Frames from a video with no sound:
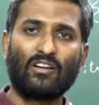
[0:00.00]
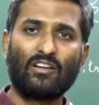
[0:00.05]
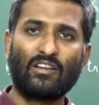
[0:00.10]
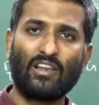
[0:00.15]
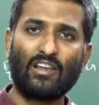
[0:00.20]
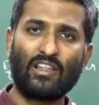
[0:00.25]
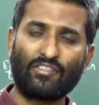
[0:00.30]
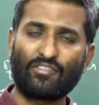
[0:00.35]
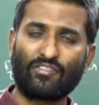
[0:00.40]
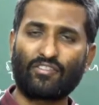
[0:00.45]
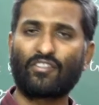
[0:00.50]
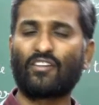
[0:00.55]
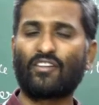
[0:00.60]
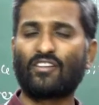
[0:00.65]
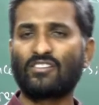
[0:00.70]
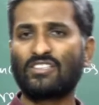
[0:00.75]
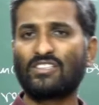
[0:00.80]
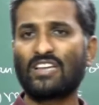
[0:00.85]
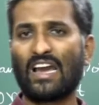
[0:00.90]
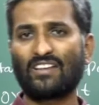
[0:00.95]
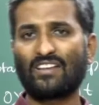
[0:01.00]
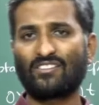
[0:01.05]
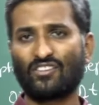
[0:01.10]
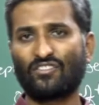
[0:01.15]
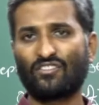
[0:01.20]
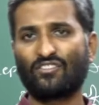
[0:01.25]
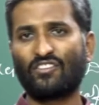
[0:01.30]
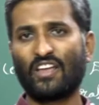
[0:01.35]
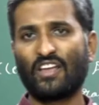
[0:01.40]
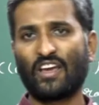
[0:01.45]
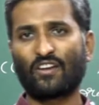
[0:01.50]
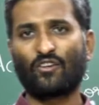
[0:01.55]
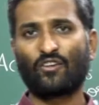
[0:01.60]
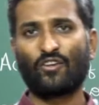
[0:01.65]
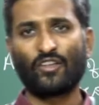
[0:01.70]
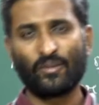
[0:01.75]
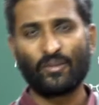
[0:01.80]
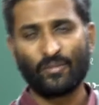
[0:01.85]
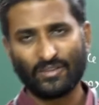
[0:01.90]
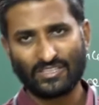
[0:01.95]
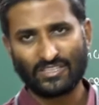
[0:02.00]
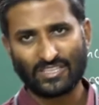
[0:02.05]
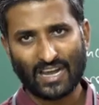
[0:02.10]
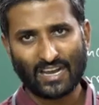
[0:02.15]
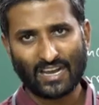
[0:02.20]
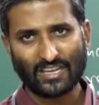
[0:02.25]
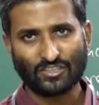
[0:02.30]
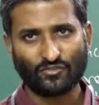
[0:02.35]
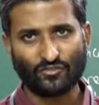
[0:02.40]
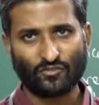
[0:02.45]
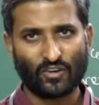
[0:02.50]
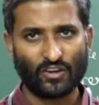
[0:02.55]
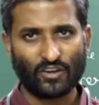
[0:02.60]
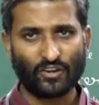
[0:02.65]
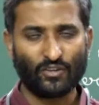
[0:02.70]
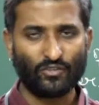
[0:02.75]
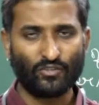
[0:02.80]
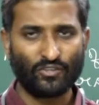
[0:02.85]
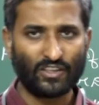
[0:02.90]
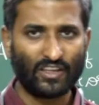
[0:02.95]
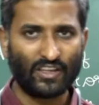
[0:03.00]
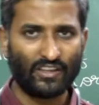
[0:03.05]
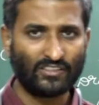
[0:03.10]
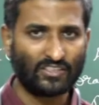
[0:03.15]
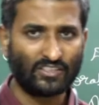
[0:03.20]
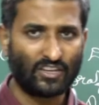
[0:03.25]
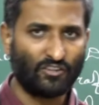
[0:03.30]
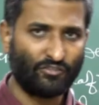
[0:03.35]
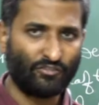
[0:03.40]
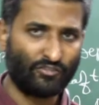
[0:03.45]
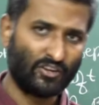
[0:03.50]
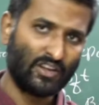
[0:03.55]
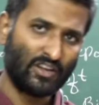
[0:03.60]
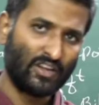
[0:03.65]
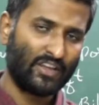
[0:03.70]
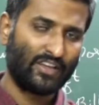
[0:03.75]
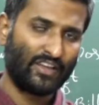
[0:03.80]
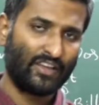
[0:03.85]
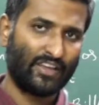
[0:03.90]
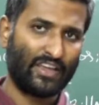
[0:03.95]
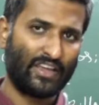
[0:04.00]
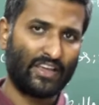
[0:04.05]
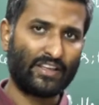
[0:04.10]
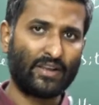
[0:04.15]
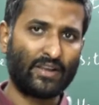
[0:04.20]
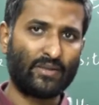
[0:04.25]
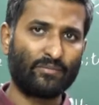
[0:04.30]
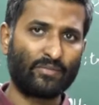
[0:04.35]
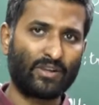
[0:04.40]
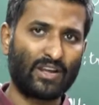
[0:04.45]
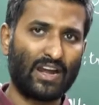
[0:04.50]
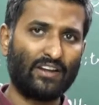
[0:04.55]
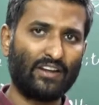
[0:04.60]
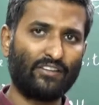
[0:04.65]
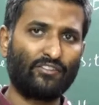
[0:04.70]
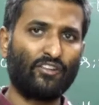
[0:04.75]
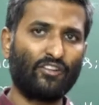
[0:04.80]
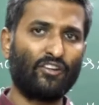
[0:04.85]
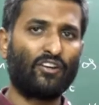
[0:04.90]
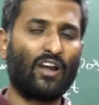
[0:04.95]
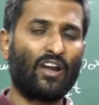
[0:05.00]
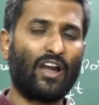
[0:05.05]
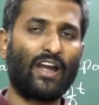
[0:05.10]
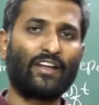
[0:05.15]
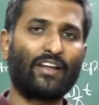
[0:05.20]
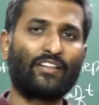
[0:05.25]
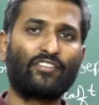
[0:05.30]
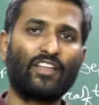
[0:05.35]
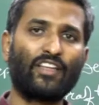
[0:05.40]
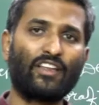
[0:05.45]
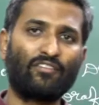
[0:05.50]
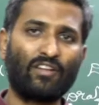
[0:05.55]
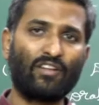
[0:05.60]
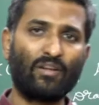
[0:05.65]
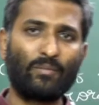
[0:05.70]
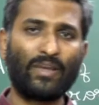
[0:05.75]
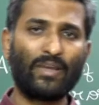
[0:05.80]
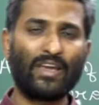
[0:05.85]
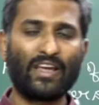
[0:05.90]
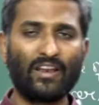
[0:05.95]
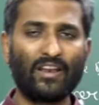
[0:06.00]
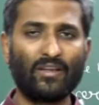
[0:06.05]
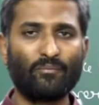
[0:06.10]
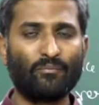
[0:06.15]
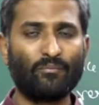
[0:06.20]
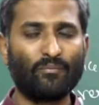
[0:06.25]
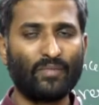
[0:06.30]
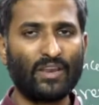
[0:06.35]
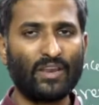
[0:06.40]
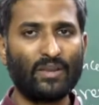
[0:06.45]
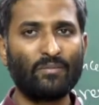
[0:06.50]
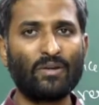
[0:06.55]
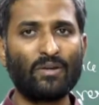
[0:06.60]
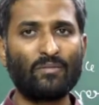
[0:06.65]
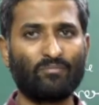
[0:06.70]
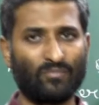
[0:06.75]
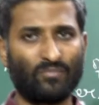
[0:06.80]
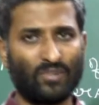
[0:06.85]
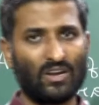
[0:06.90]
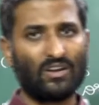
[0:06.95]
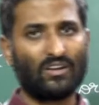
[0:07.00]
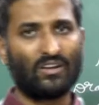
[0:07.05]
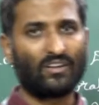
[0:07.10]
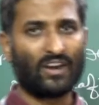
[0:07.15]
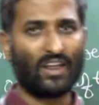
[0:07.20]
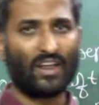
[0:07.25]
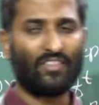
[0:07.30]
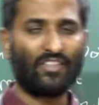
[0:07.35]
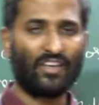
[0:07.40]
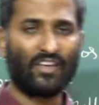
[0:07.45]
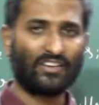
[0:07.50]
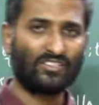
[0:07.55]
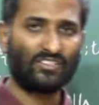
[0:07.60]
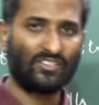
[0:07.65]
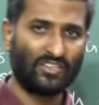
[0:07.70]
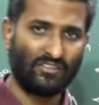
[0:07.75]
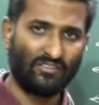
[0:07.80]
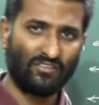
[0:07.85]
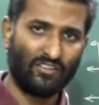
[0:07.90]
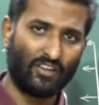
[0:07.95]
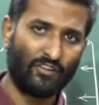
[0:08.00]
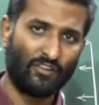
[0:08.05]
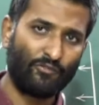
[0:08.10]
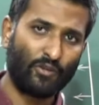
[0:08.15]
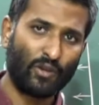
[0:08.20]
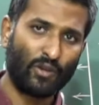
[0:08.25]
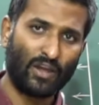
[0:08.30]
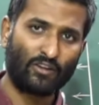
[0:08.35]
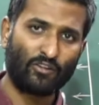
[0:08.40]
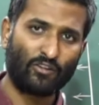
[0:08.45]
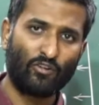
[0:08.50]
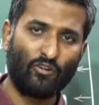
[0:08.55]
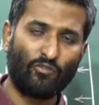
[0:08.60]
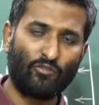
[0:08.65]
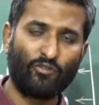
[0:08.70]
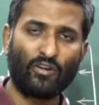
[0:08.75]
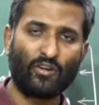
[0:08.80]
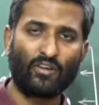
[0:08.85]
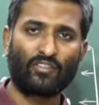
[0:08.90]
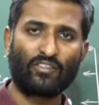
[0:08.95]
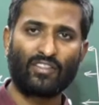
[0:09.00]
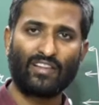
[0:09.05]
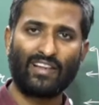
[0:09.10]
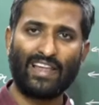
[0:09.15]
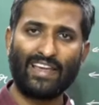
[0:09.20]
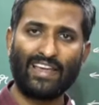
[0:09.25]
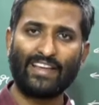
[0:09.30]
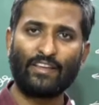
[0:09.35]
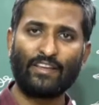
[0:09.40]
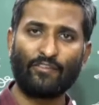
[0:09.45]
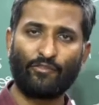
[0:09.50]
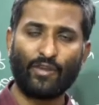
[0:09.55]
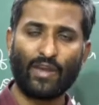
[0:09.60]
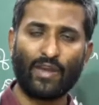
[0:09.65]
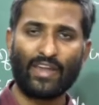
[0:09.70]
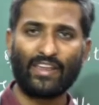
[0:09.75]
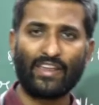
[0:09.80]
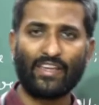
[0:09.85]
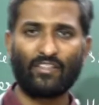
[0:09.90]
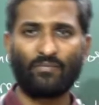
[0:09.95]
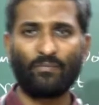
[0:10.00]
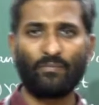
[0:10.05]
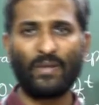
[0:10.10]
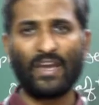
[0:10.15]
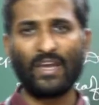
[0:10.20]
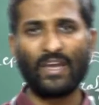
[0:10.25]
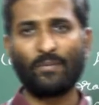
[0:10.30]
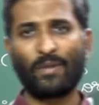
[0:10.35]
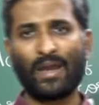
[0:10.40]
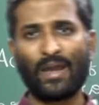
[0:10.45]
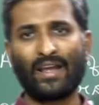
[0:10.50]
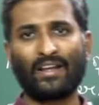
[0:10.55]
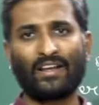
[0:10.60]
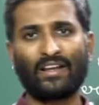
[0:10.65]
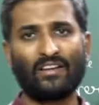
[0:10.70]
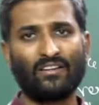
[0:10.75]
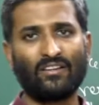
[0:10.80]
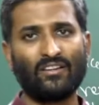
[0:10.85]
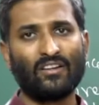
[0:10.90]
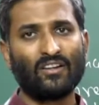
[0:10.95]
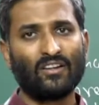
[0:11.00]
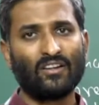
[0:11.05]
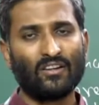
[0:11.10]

less charges they are going to be charged for usage of ATM cards, and there will be a minimum transaction if you are go for, like if you are a SBI banker,